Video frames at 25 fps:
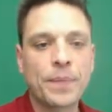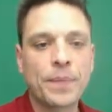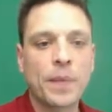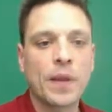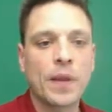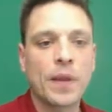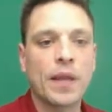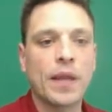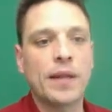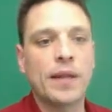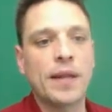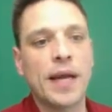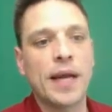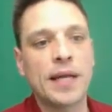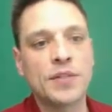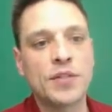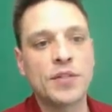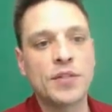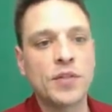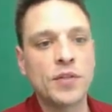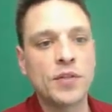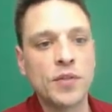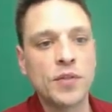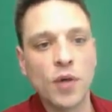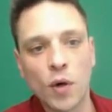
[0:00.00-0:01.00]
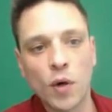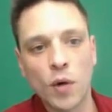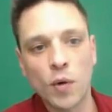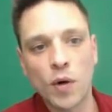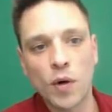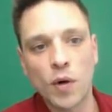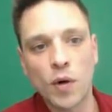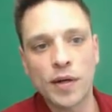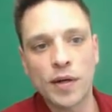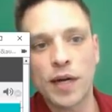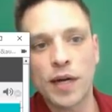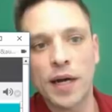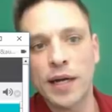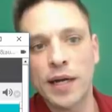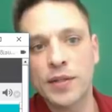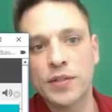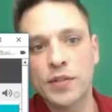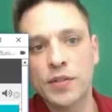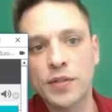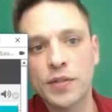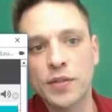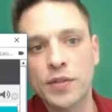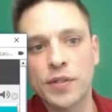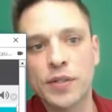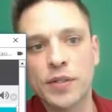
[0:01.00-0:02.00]
And as you know, on
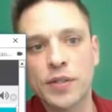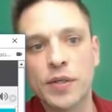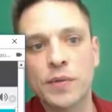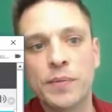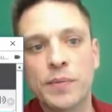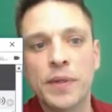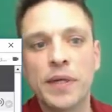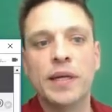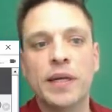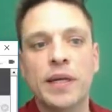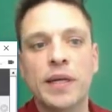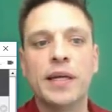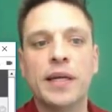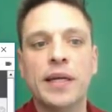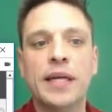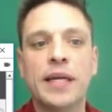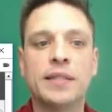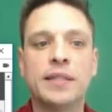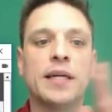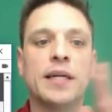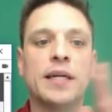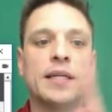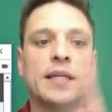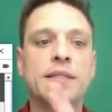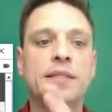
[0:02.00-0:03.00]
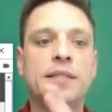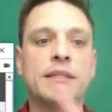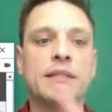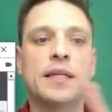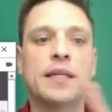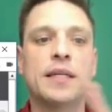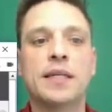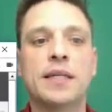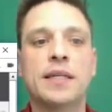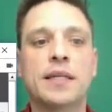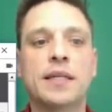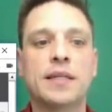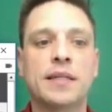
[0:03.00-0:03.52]
iTutor Group, it does